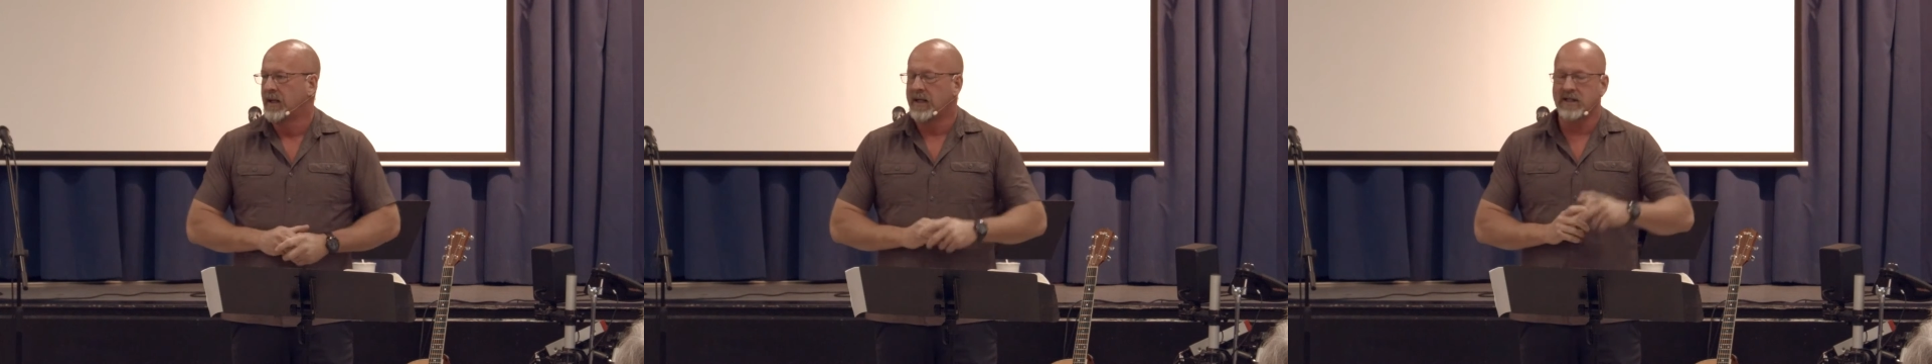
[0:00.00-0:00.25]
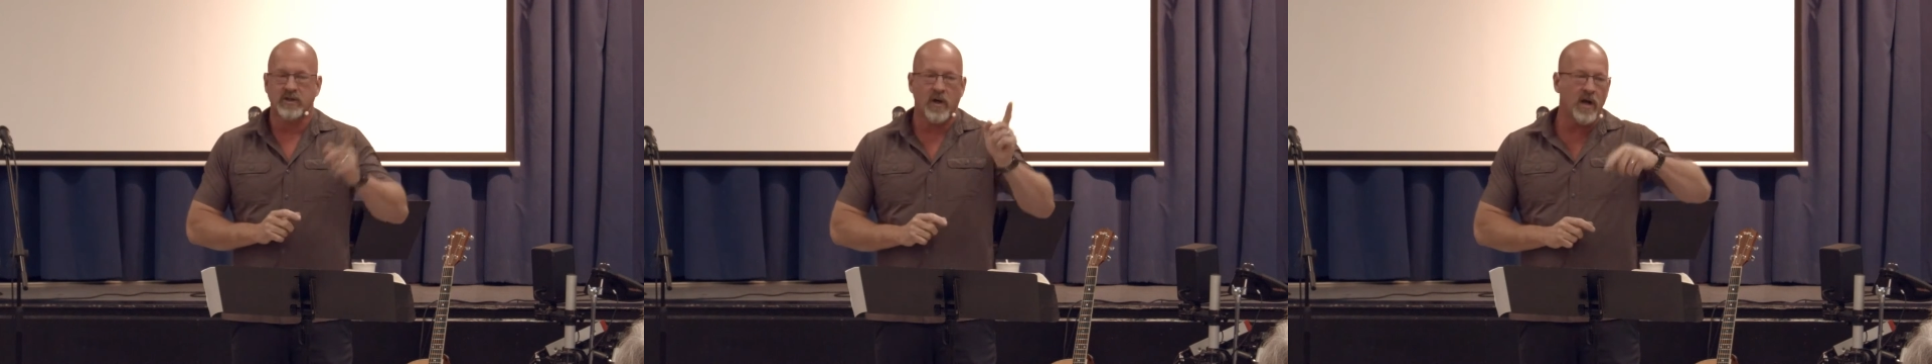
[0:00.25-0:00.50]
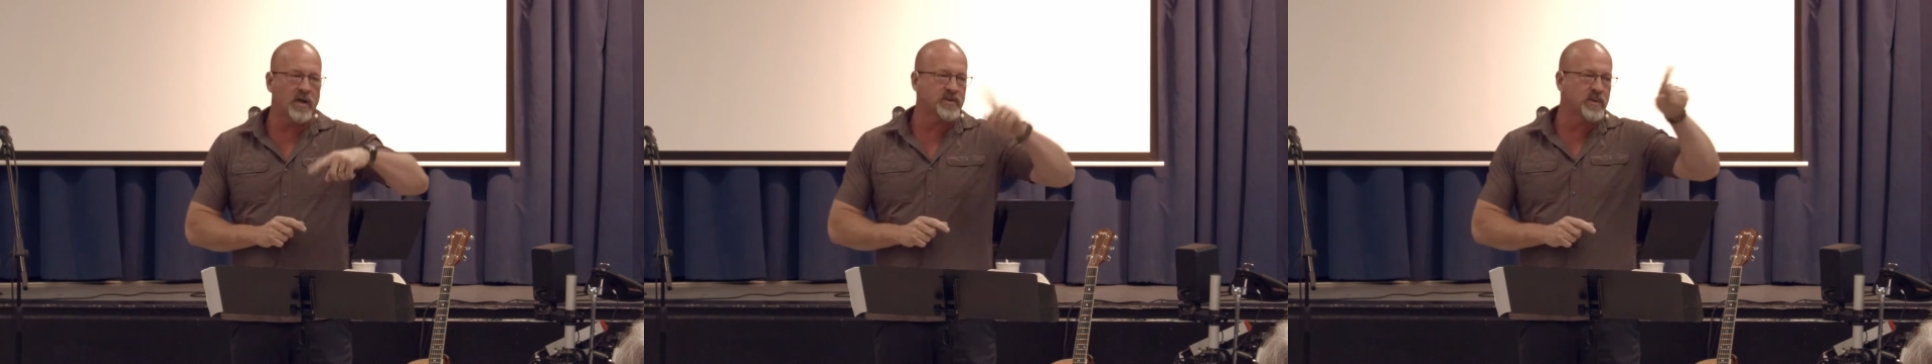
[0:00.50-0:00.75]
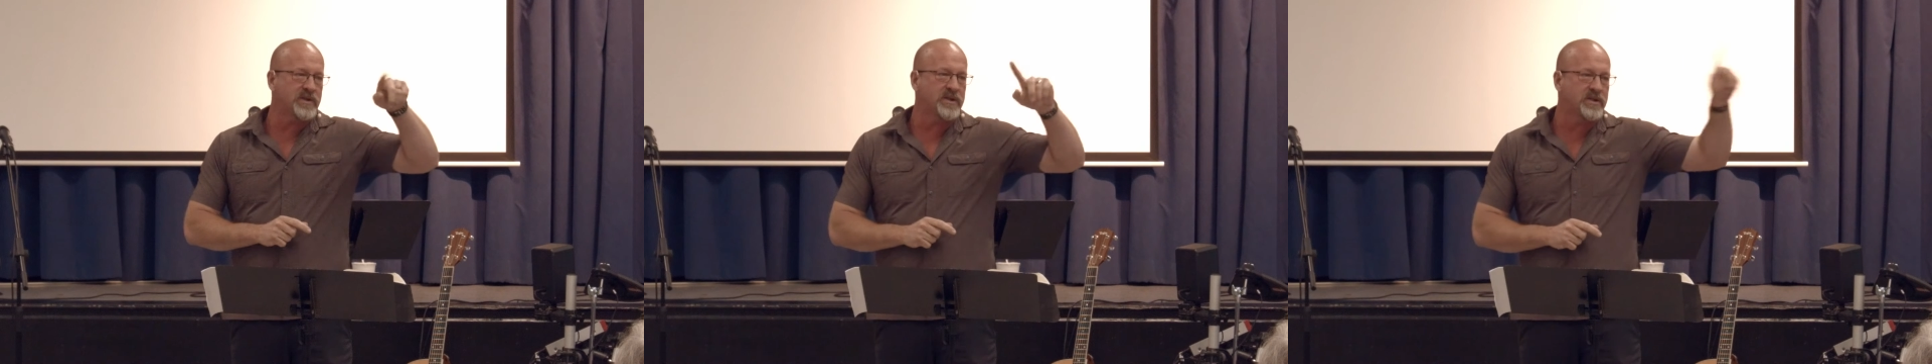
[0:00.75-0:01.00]
He struggles
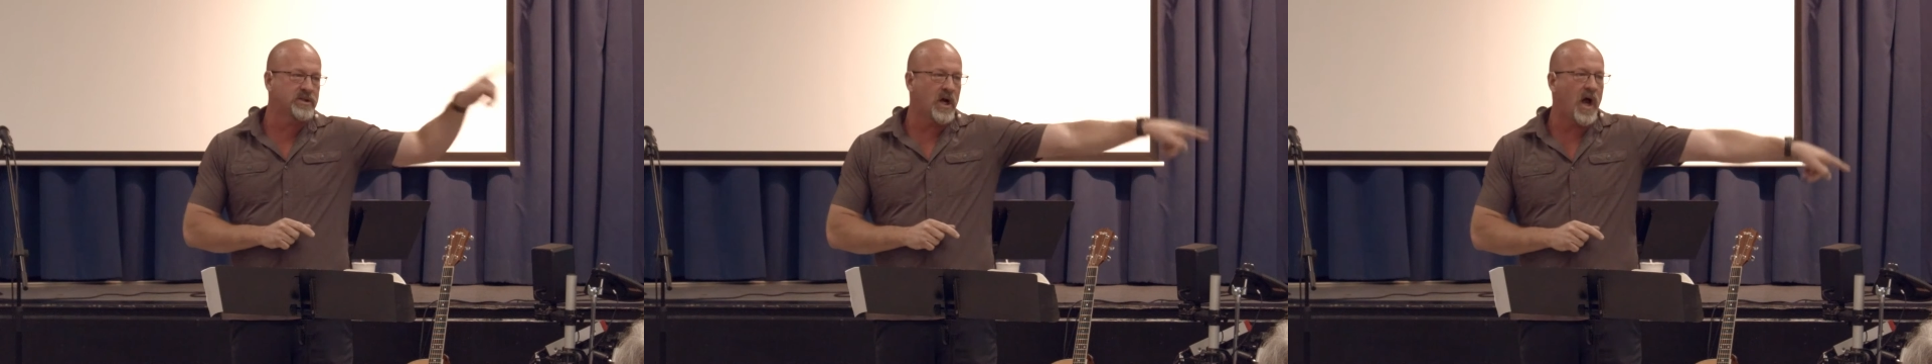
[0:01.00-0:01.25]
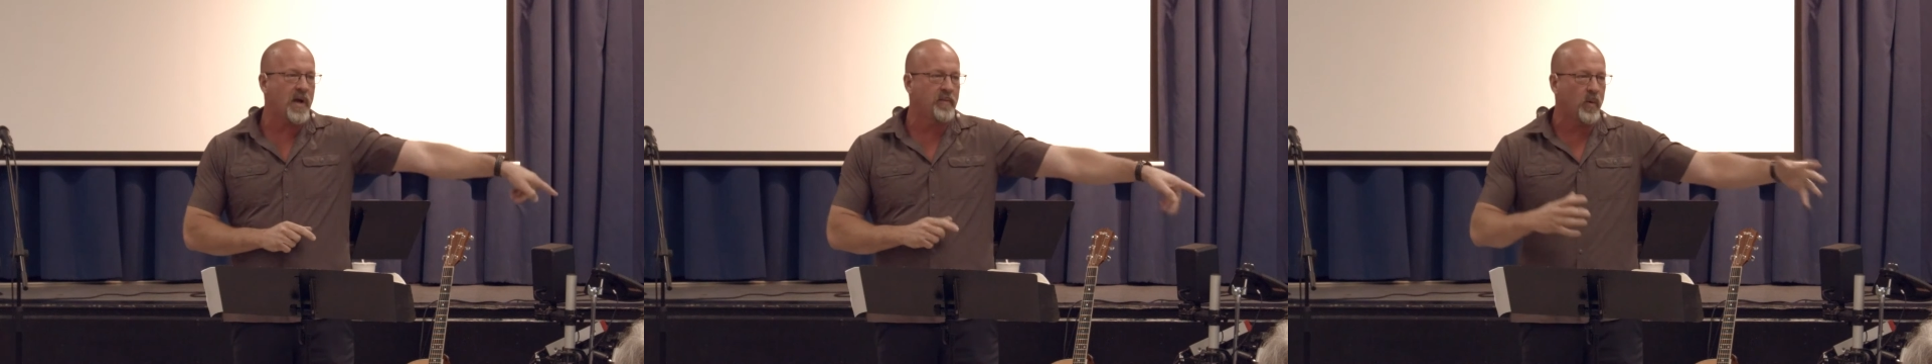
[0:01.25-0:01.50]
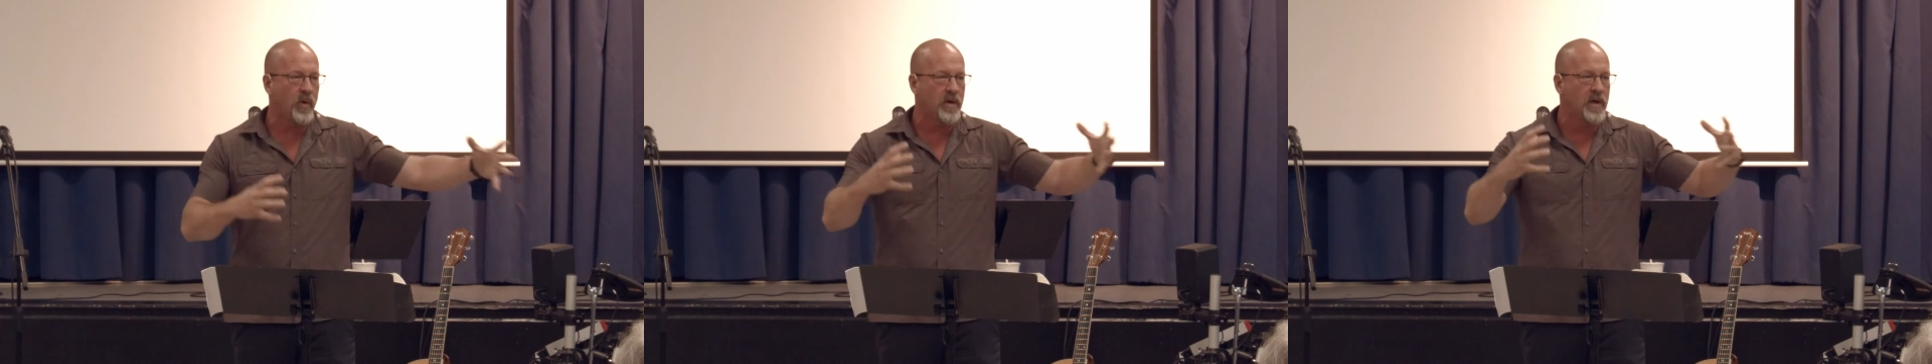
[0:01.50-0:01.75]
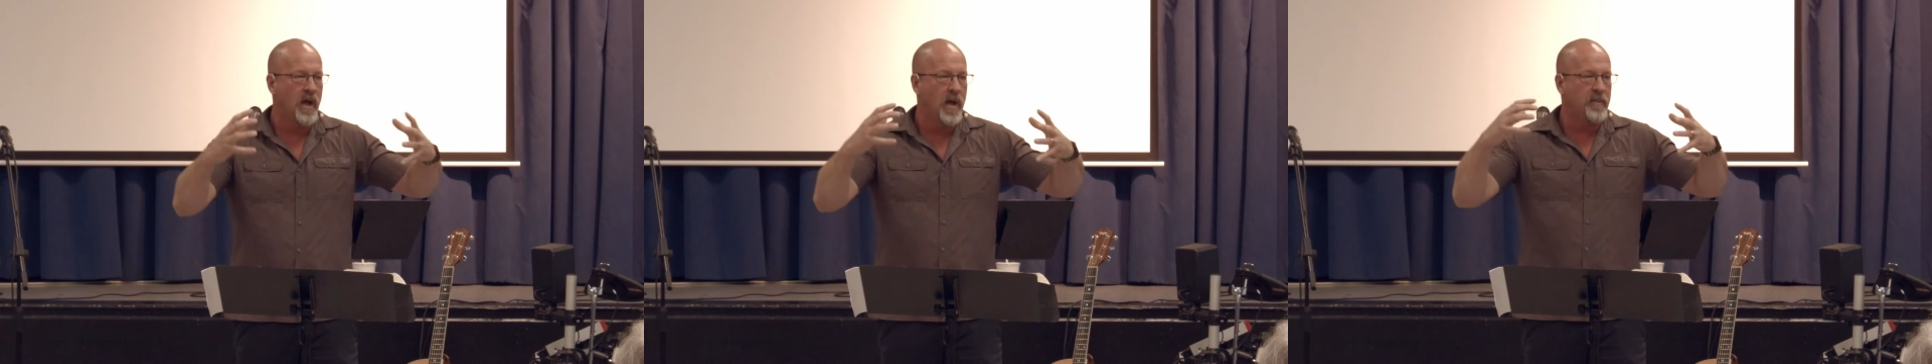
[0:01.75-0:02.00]
with the
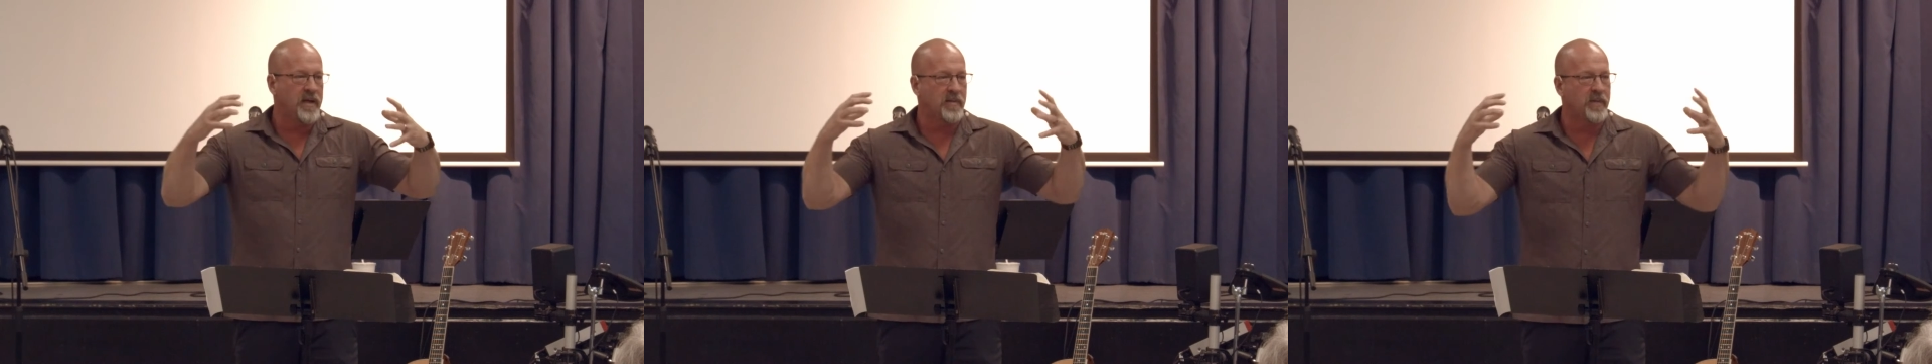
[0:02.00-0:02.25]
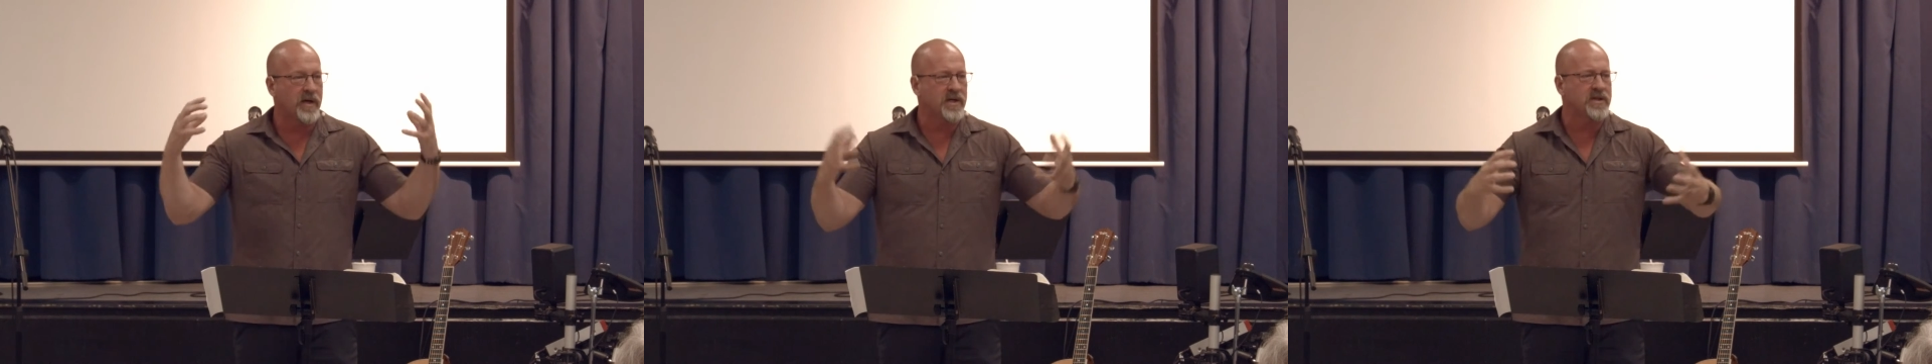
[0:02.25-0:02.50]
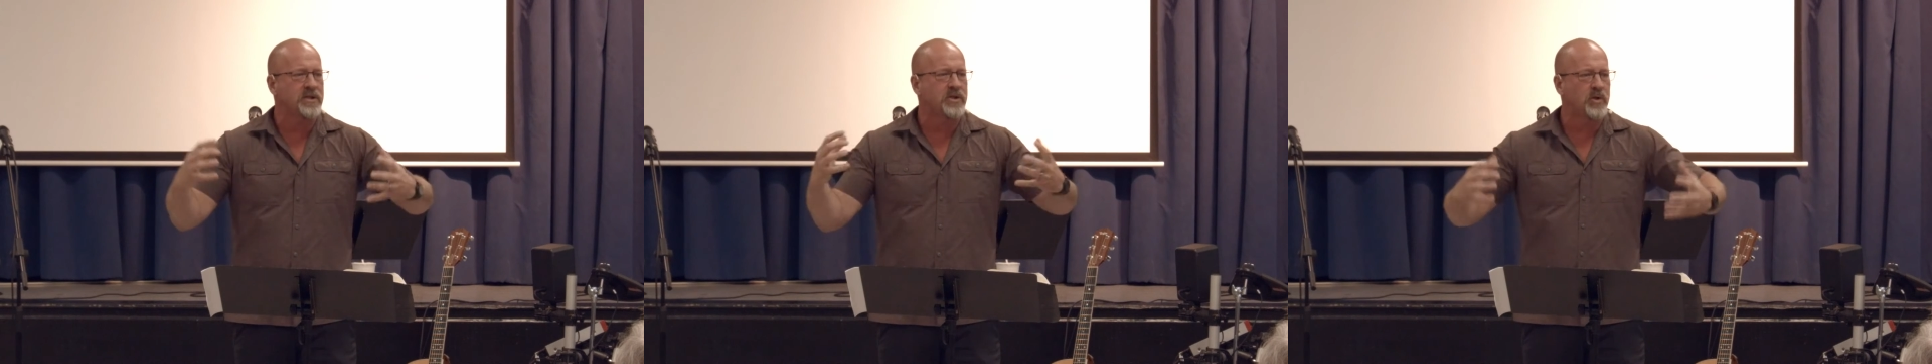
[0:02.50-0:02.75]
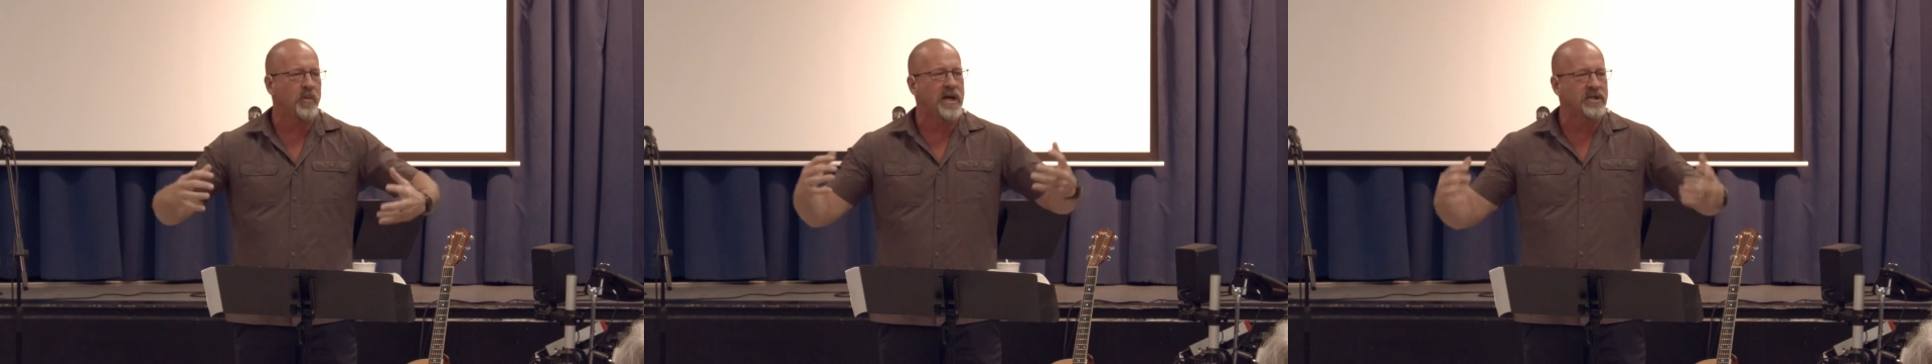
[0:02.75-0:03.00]
chalkboard being bigger than
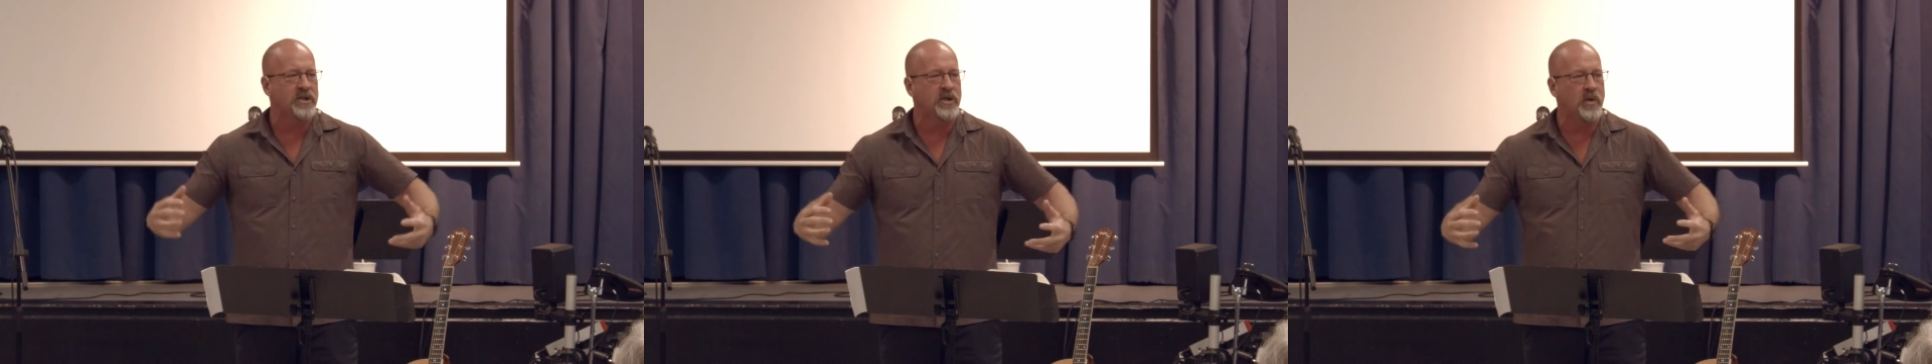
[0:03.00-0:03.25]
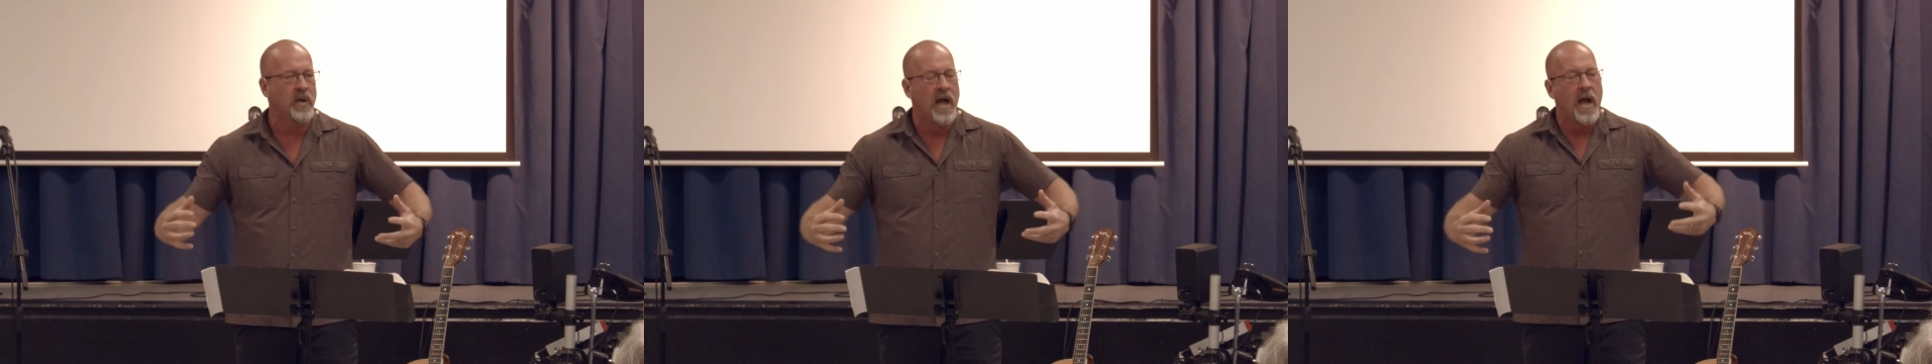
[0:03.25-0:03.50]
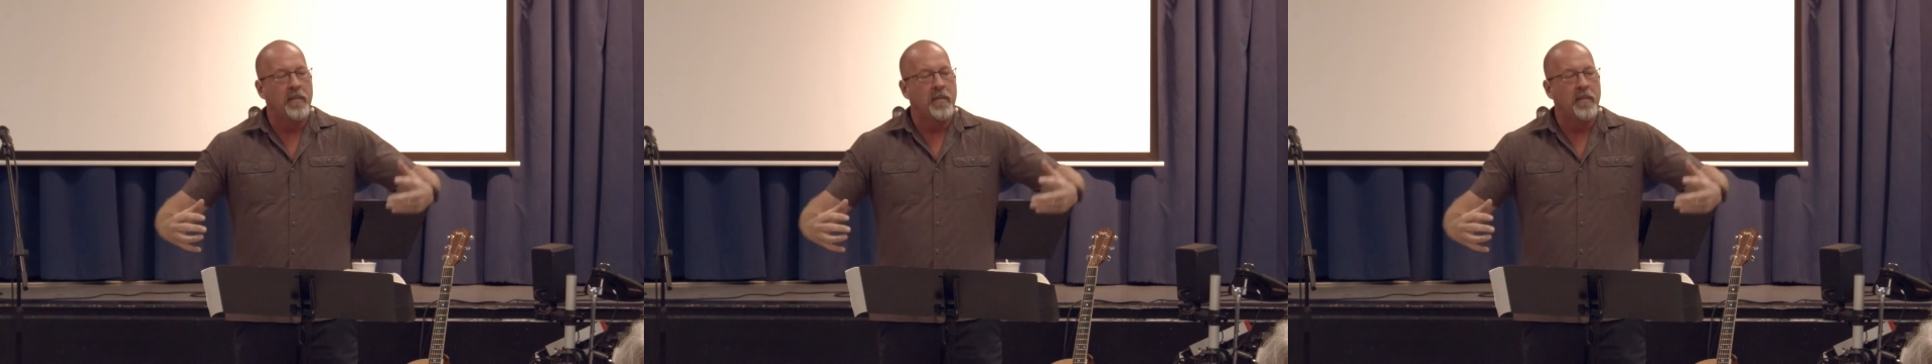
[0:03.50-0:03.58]
two by two